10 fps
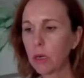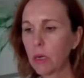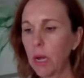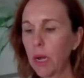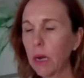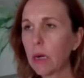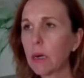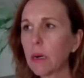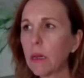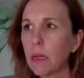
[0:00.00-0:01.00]
Yeah.
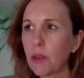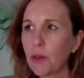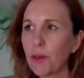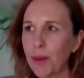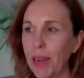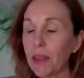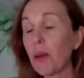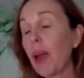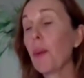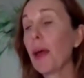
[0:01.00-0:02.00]
Yeah.
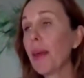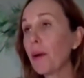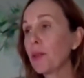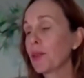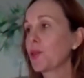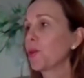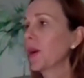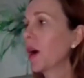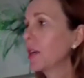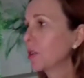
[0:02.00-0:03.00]
Anyway, that was the story
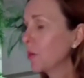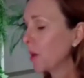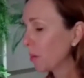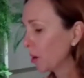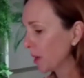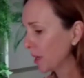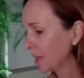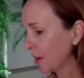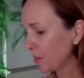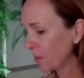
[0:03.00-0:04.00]
I just remembered, but
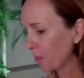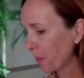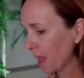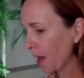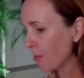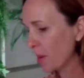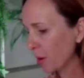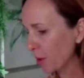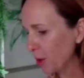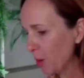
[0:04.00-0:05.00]
can't remember
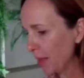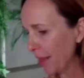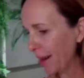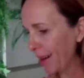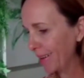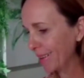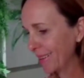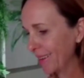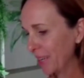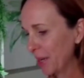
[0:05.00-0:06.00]
who told me that now.
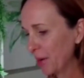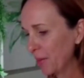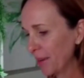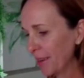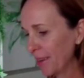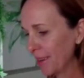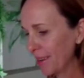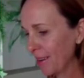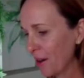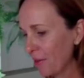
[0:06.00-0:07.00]
But
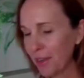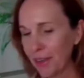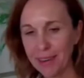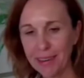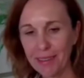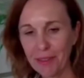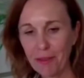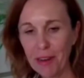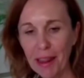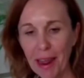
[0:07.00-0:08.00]
I'll have to
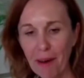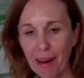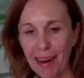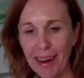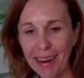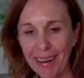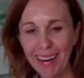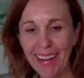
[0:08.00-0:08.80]
figure that one out.